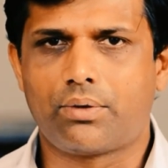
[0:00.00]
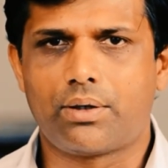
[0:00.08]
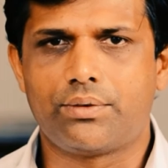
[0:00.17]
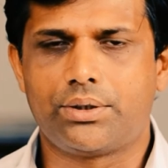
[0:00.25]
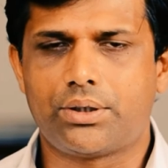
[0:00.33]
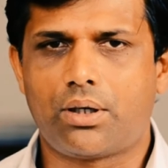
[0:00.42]

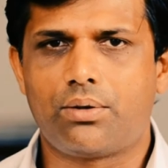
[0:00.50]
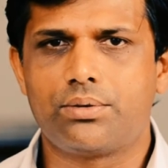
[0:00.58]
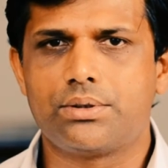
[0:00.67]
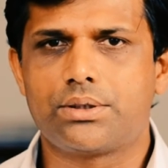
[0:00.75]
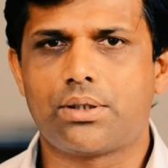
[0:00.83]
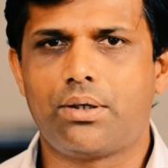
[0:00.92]
one of the
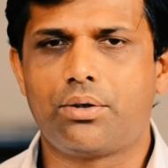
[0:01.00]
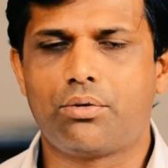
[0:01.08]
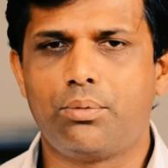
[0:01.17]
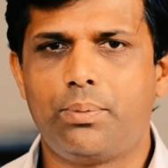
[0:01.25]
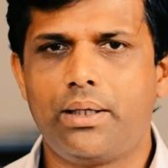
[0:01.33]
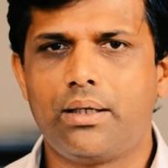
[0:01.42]
towns, or
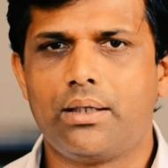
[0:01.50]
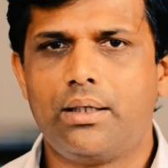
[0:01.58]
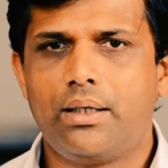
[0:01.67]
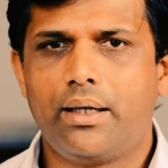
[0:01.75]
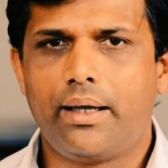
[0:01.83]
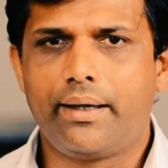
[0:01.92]
it could be
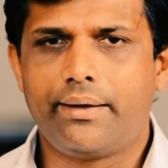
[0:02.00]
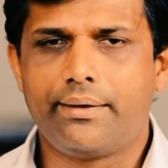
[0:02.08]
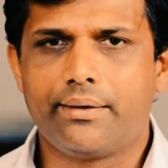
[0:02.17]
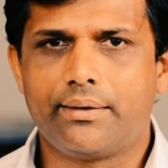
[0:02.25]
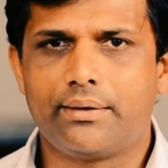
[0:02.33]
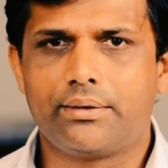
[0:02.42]

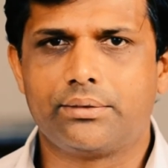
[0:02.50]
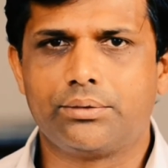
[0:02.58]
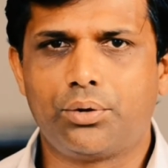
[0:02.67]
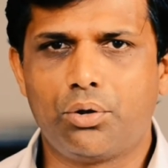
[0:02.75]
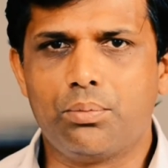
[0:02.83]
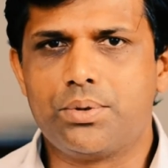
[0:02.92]
in
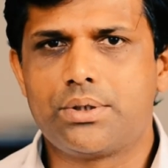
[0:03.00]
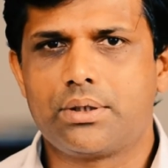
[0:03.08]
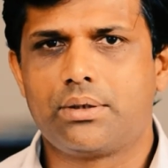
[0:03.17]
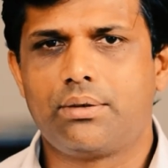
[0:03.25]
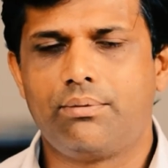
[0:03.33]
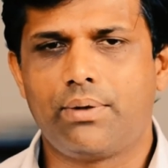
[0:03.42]

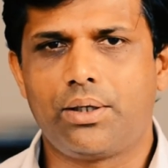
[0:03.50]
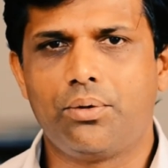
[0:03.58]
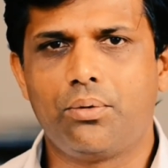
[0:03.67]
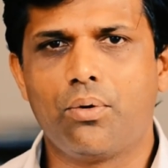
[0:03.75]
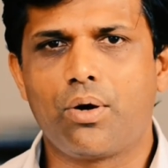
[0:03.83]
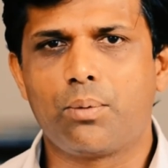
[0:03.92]
groups where
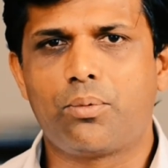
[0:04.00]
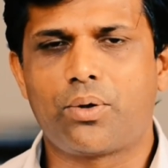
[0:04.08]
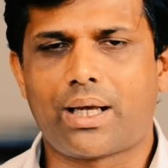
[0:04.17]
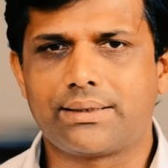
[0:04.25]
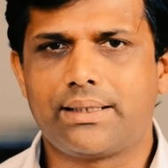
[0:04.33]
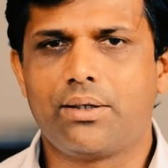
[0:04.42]
you go
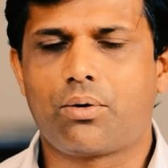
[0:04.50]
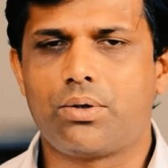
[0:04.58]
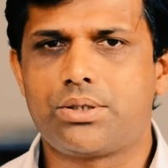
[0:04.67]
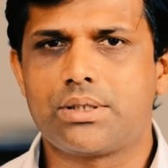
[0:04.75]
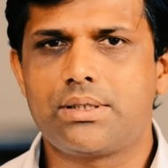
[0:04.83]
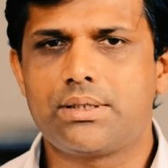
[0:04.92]
about asking
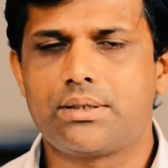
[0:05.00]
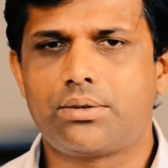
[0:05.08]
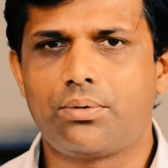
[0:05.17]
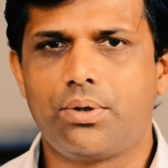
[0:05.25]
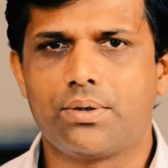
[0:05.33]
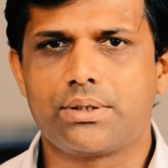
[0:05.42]
questions
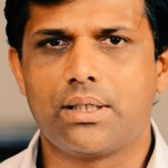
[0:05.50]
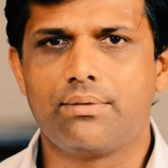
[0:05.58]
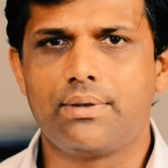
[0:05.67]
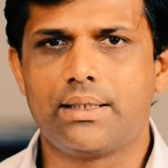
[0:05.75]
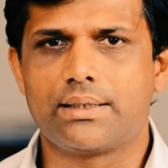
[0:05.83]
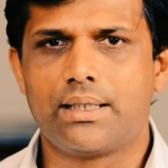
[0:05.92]
through your
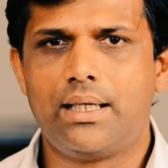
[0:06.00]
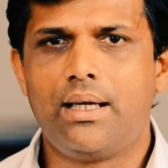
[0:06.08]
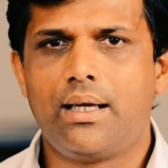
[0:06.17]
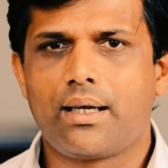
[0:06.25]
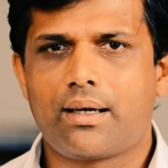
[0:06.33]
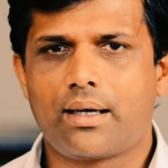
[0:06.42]
surveys,
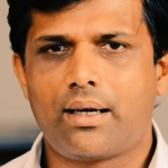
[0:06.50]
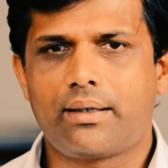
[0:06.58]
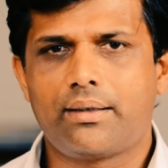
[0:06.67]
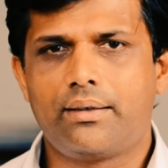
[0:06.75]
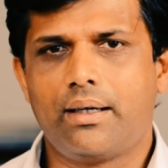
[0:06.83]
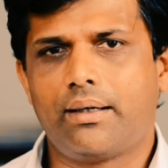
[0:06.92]

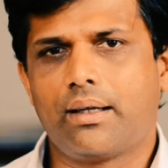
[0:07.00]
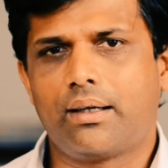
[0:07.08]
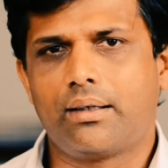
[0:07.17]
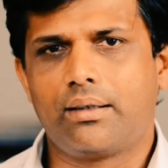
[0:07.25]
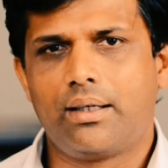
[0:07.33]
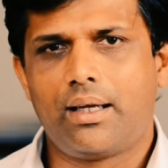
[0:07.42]
collect the
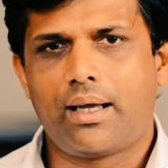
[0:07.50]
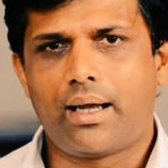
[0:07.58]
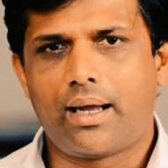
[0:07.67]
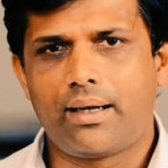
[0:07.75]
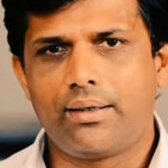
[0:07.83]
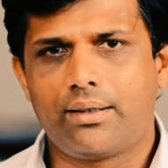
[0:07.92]
data,
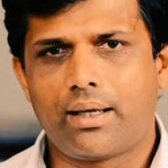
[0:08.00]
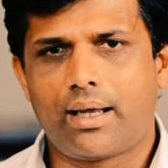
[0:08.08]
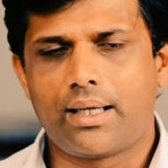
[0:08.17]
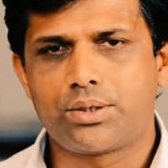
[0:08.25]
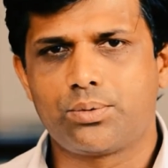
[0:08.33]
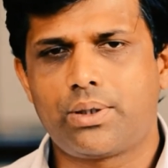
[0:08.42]
and
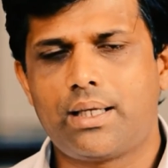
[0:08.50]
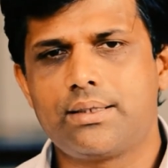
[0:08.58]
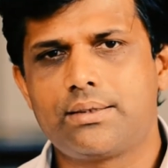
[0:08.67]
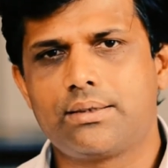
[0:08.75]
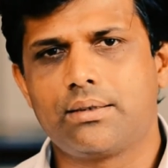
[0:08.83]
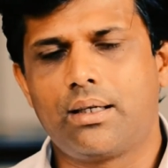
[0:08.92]
as soon
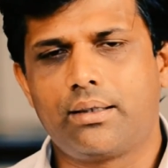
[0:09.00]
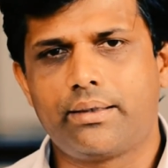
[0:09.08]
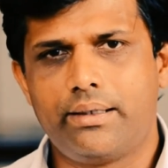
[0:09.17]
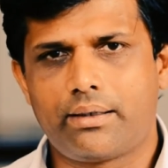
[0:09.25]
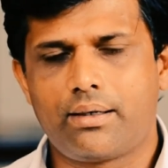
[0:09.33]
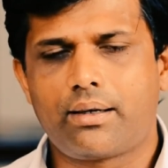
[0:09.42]
as
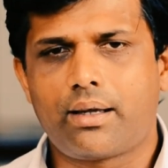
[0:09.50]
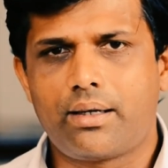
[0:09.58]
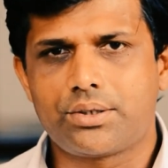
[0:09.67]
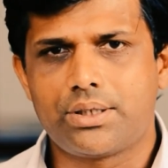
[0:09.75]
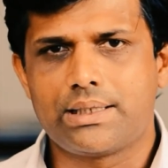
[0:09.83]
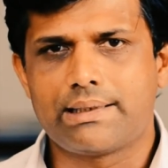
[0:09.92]
the internet
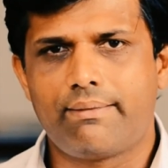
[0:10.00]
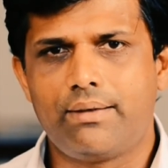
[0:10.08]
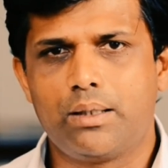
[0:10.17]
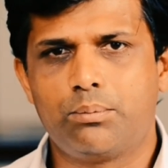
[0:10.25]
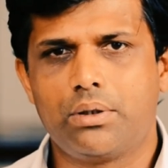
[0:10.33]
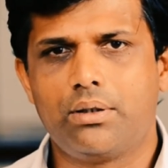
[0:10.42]
connection is
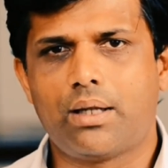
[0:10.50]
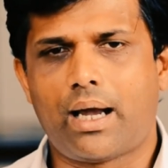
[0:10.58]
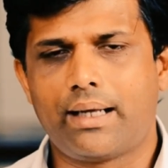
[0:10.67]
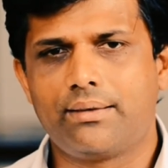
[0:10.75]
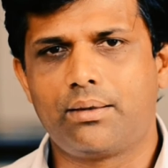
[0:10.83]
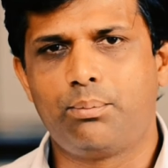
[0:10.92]
available
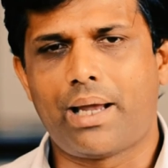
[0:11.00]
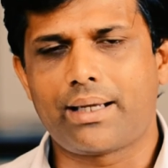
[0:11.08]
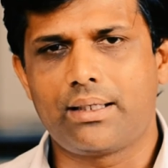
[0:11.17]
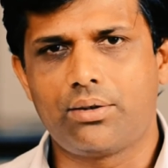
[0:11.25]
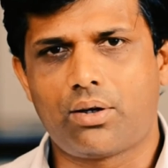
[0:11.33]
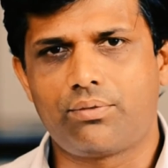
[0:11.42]
either
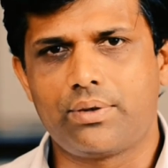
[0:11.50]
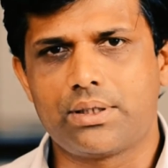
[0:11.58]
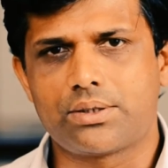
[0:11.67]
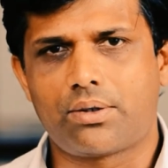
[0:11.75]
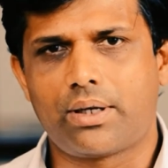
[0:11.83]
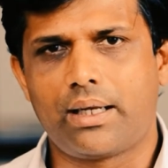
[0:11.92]
back in
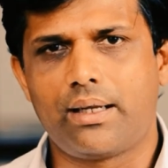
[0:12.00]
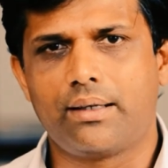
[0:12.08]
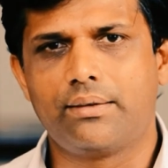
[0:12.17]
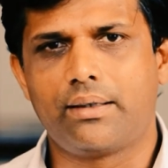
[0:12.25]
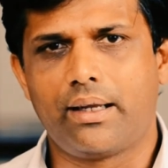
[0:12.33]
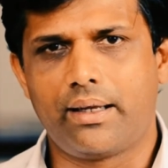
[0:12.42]
office or
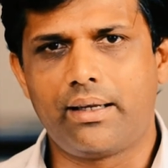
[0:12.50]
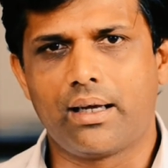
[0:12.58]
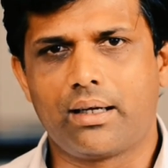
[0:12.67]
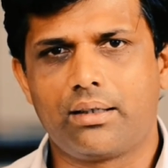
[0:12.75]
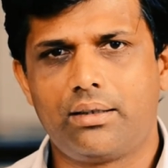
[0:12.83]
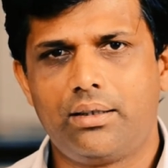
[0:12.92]
any other
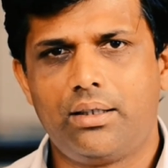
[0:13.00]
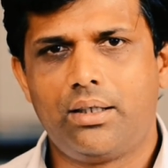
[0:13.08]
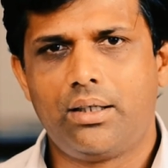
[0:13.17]
area,